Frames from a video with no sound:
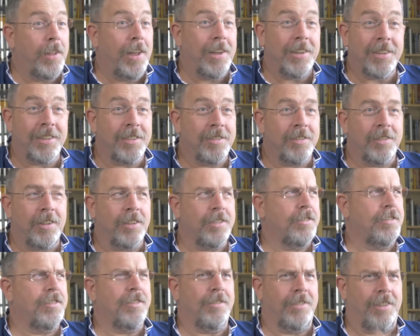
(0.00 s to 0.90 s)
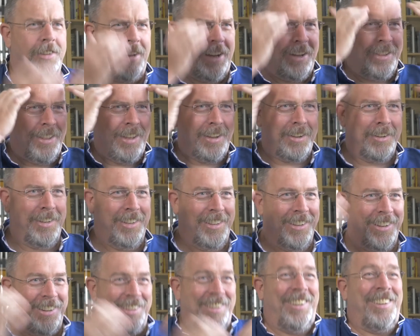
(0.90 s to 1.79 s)
Well, don't know how that got
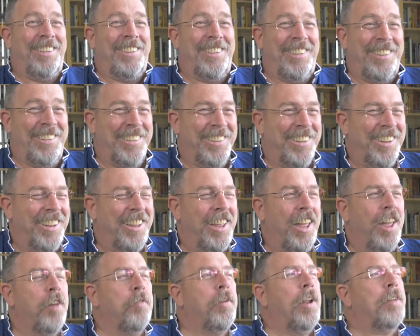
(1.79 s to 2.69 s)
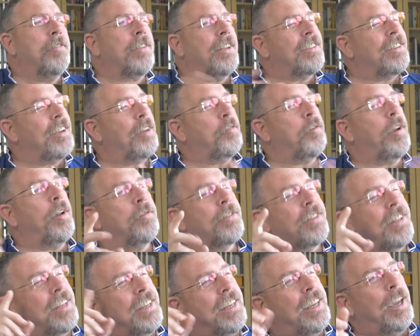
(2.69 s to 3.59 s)
in there. Well, what I
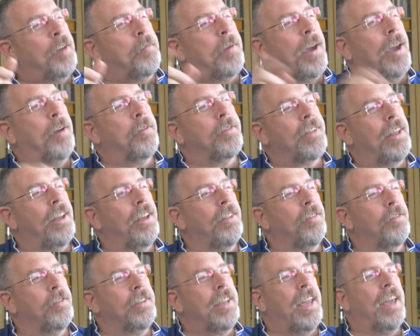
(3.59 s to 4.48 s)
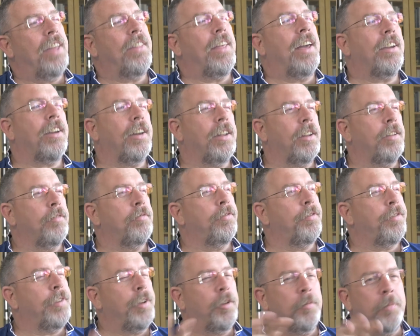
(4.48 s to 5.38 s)
was thinking about was that, that kind of
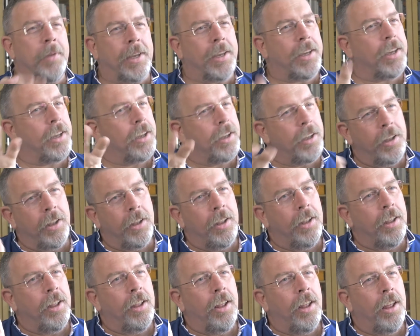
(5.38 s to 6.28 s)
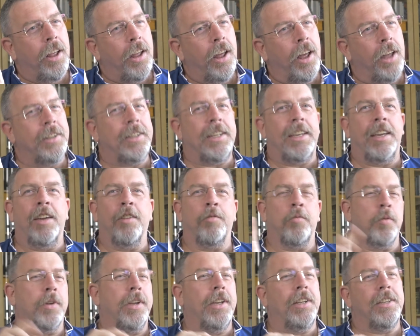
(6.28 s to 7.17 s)
filmic idea
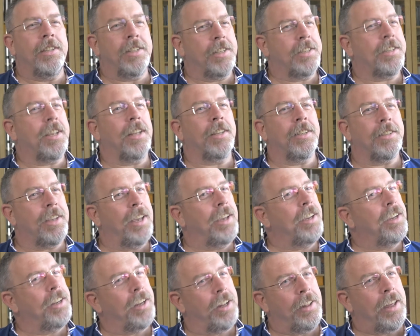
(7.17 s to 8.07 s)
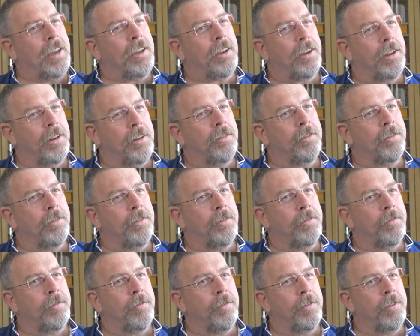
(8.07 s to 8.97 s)
of walking into the sunset, that kind
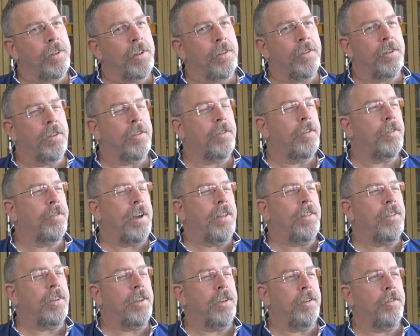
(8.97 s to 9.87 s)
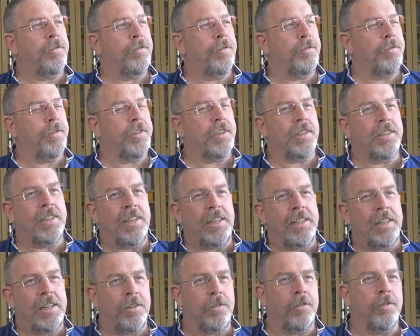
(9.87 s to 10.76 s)
of, the fact that you've
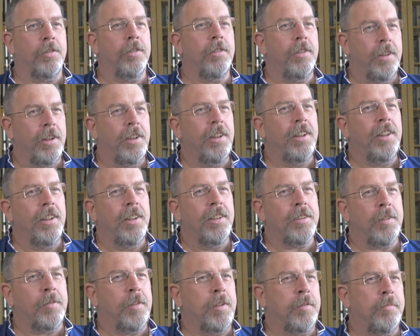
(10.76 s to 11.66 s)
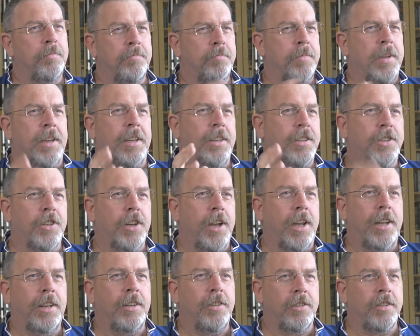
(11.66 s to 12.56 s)
succeeded, or something big has
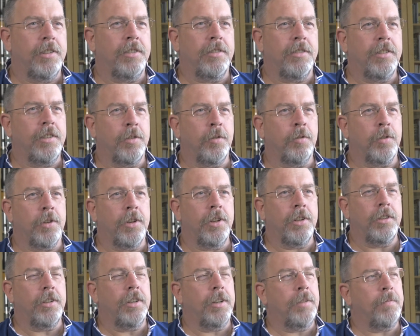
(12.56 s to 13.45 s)
changed and it's all good.